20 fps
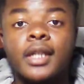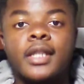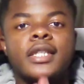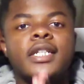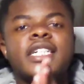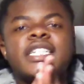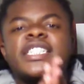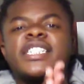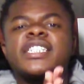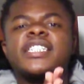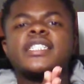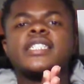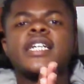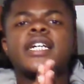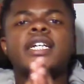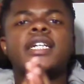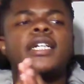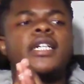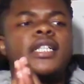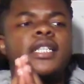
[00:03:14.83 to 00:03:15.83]
Let's
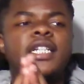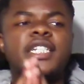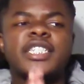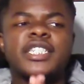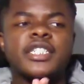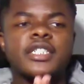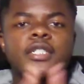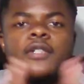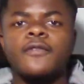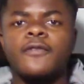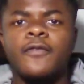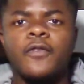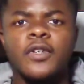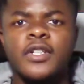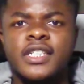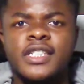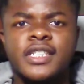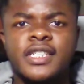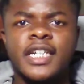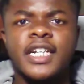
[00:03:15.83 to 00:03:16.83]
just for
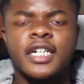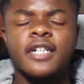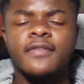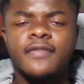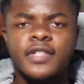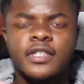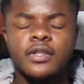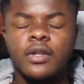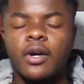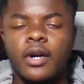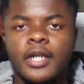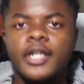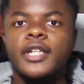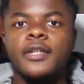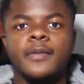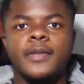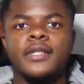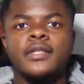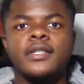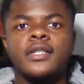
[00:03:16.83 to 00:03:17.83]
the sake of this
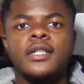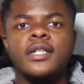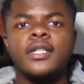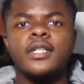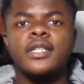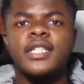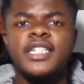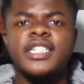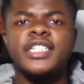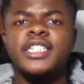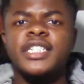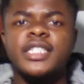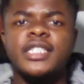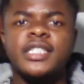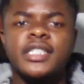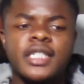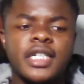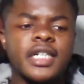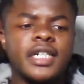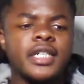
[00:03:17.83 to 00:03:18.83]
argument, let's
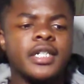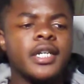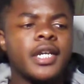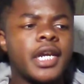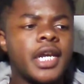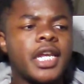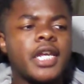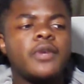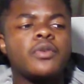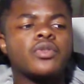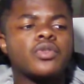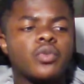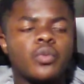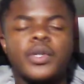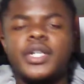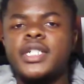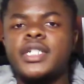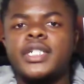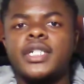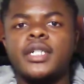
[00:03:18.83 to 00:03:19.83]
just say he was
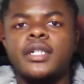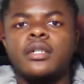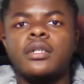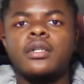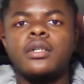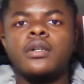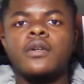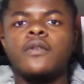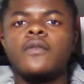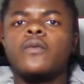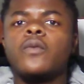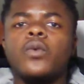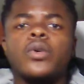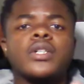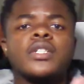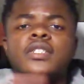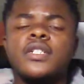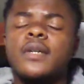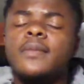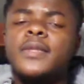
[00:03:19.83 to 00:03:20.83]
reaching for
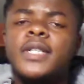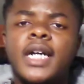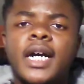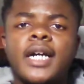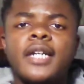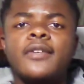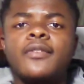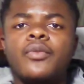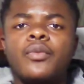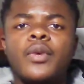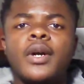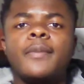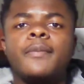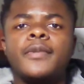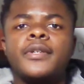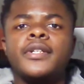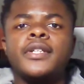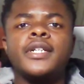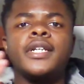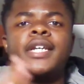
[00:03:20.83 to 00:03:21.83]
some kind of
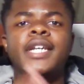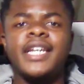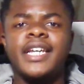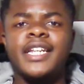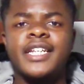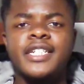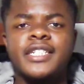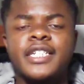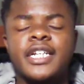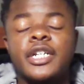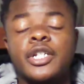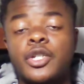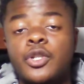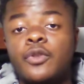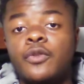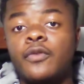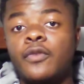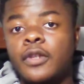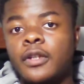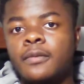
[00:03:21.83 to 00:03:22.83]
weapon in his
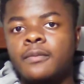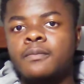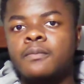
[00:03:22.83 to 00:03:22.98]
SUV.